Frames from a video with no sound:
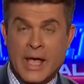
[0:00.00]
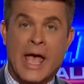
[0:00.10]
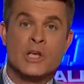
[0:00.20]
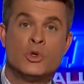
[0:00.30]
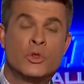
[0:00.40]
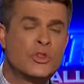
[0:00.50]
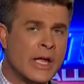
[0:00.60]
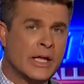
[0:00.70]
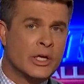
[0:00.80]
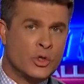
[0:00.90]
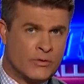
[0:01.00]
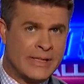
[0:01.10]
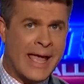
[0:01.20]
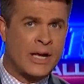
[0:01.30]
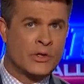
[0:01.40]
as you think you've
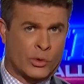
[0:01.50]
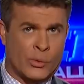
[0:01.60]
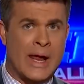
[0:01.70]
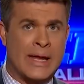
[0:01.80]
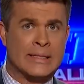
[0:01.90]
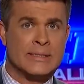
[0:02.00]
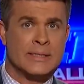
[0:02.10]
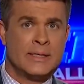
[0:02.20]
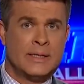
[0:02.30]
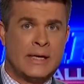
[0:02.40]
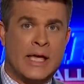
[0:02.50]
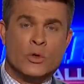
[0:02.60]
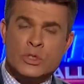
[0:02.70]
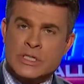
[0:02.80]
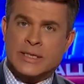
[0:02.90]
gained the reins,
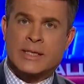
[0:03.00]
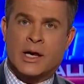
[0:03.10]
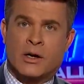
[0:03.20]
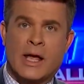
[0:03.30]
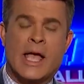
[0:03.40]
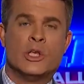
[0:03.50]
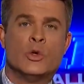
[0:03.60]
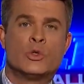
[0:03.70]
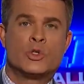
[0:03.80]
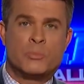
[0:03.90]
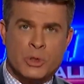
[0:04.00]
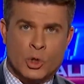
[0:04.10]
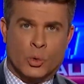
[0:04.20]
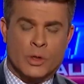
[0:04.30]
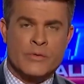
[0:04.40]
you sit there and you
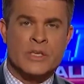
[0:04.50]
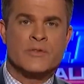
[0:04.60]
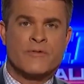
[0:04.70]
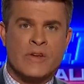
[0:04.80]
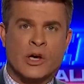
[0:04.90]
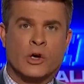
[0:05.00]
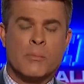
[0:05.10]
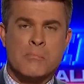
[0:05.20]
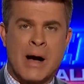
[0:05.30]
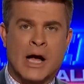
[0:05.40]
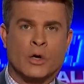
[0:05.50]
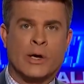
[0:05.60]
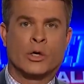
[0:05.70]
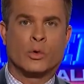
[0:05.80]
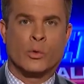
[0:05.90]
spew this
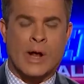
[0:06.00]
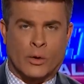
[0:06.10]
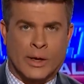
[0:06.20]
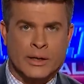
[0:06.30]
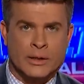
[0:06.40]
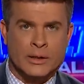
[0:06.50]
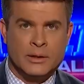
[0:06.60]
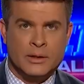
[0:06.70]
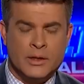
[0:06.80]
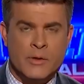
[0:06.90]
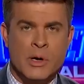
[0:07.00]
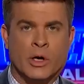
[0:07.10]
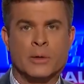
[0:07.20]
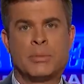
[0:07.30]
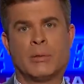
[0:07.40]
fear-mongering rhetoric to the
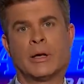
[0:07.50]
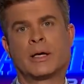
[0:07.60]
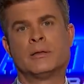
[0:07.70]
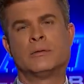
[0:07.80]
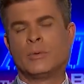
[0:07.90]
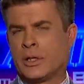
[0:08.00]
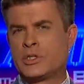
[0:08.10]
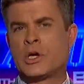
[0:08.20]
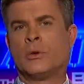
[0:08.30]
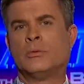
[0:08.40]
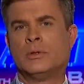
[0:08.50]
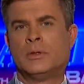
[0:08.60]
American public. Really, Joe?